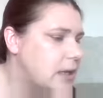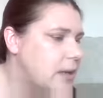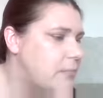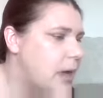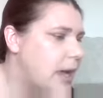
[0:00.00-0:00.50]

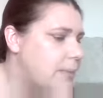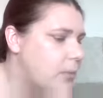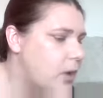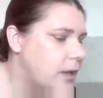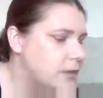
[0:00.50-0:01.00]
my
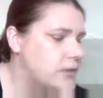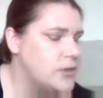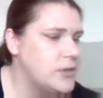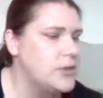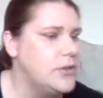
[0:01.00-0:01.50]

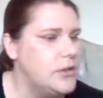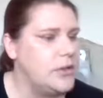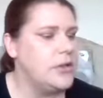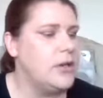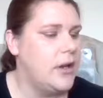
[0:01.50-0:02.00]
bronzer
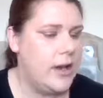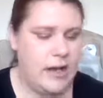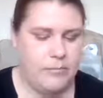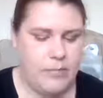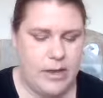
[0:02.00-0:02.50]

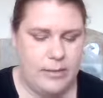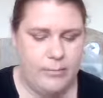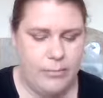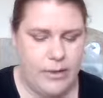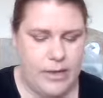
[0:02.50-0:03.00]
and my
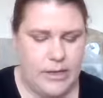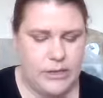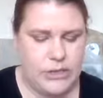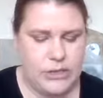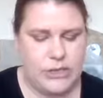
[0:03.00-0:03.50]

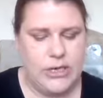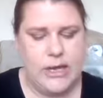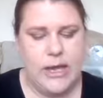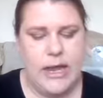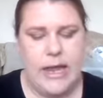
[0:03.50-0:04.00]
brush.
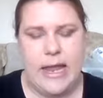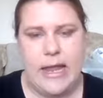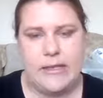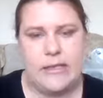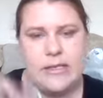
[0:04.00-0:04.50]

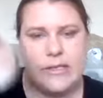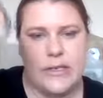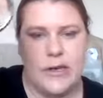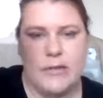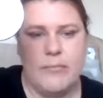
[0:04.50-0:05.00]
And this is
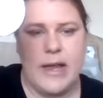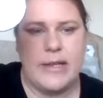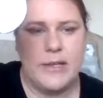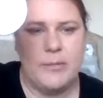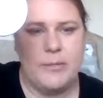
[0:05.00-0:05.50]
my
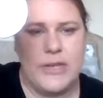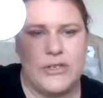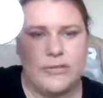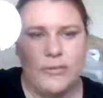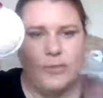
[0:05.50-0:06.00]
new beach,
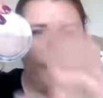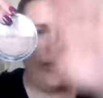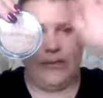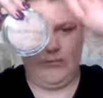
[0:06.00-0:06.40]
oops,